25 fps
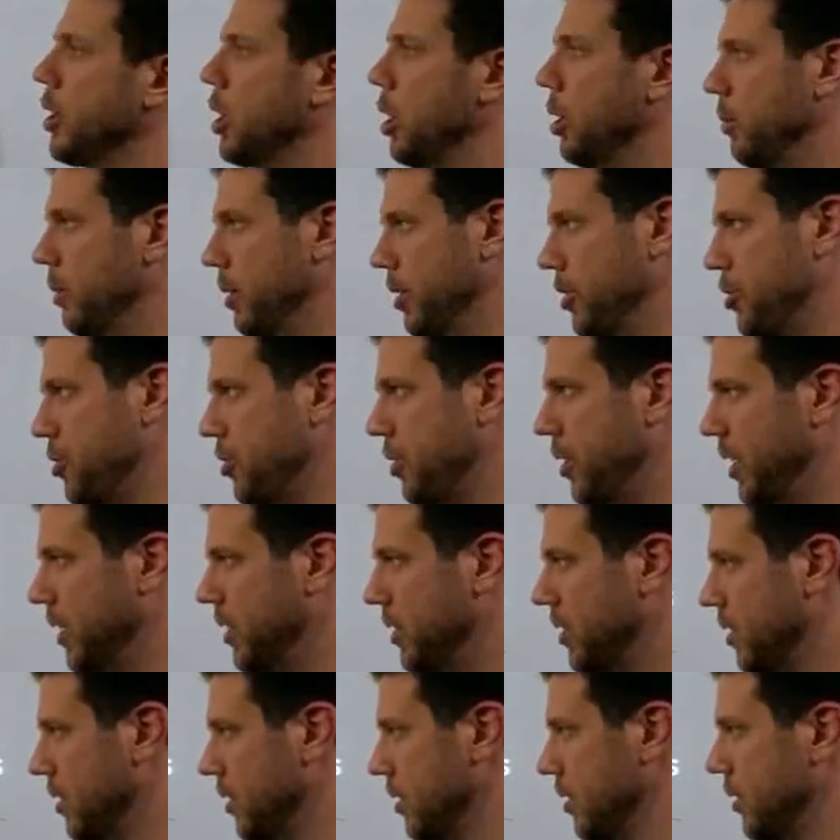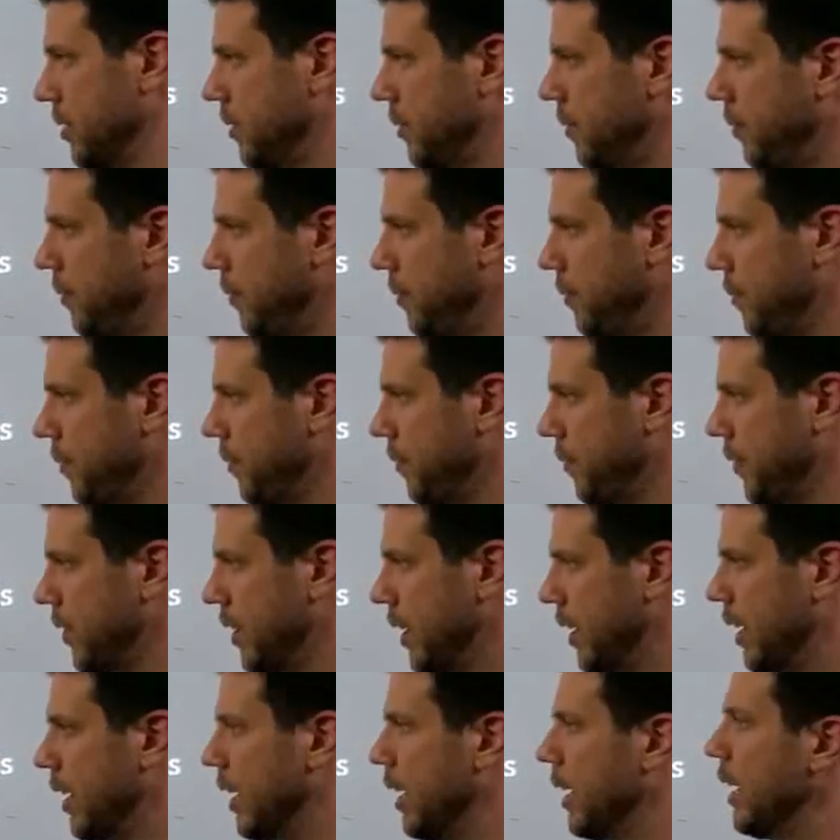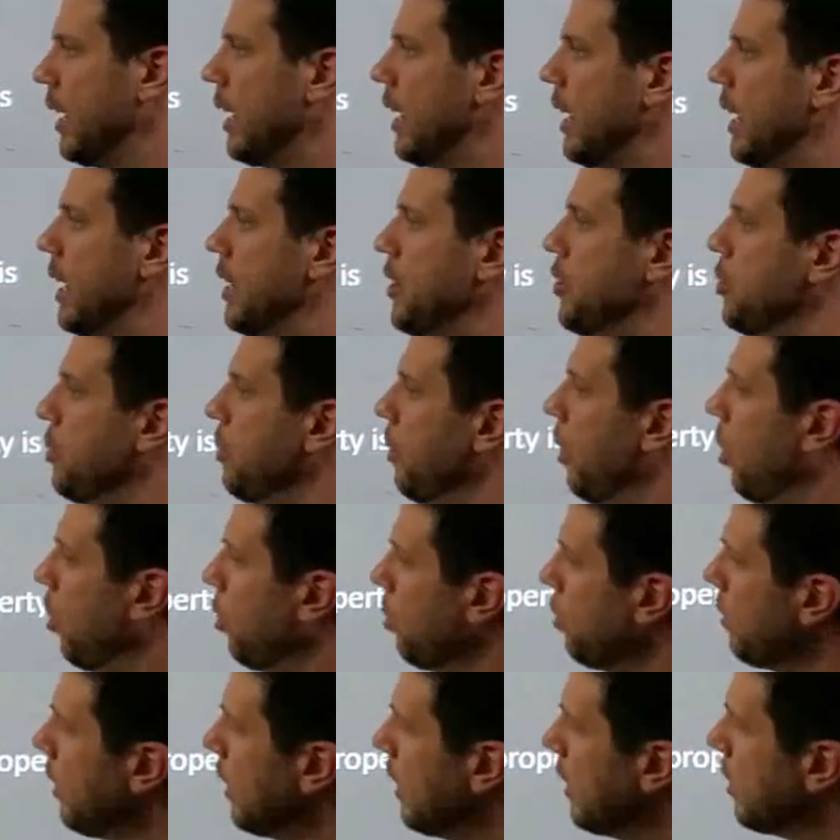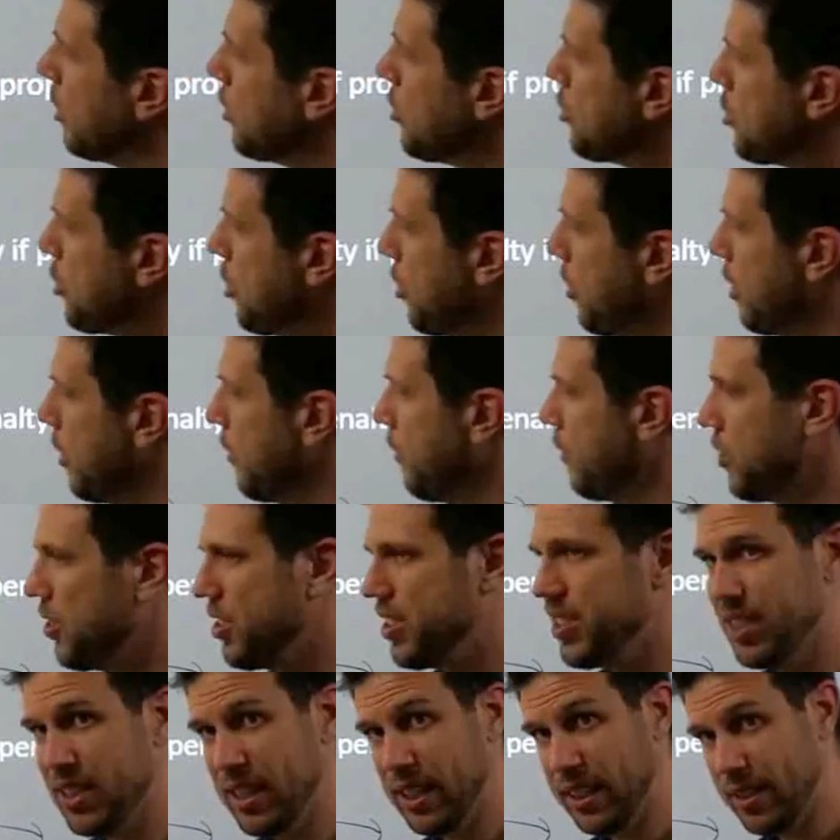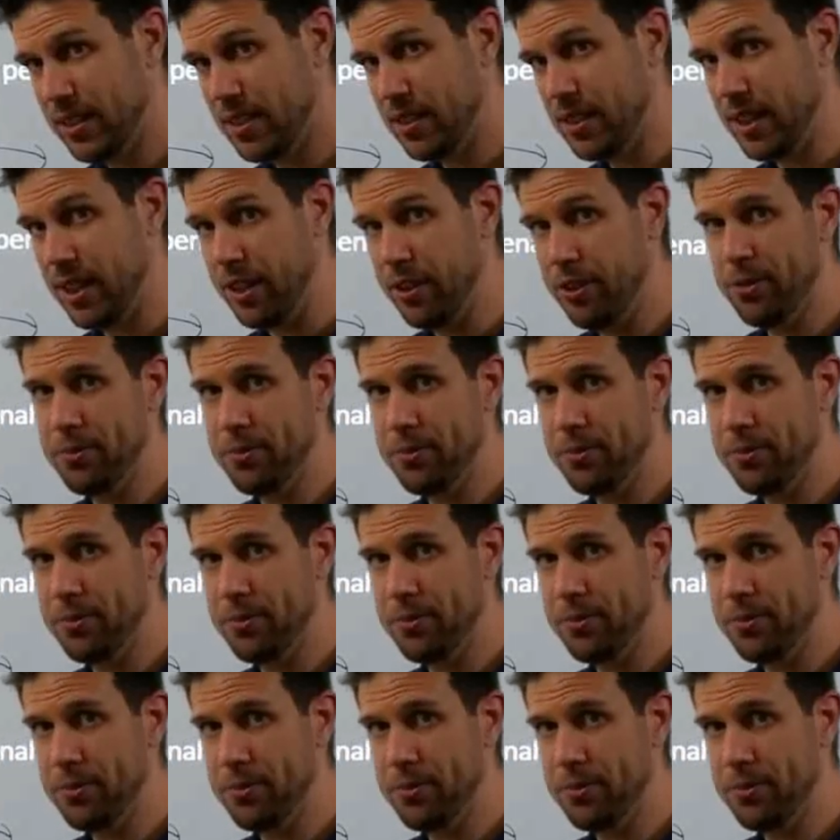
coinsurance, and you only insured it for 60.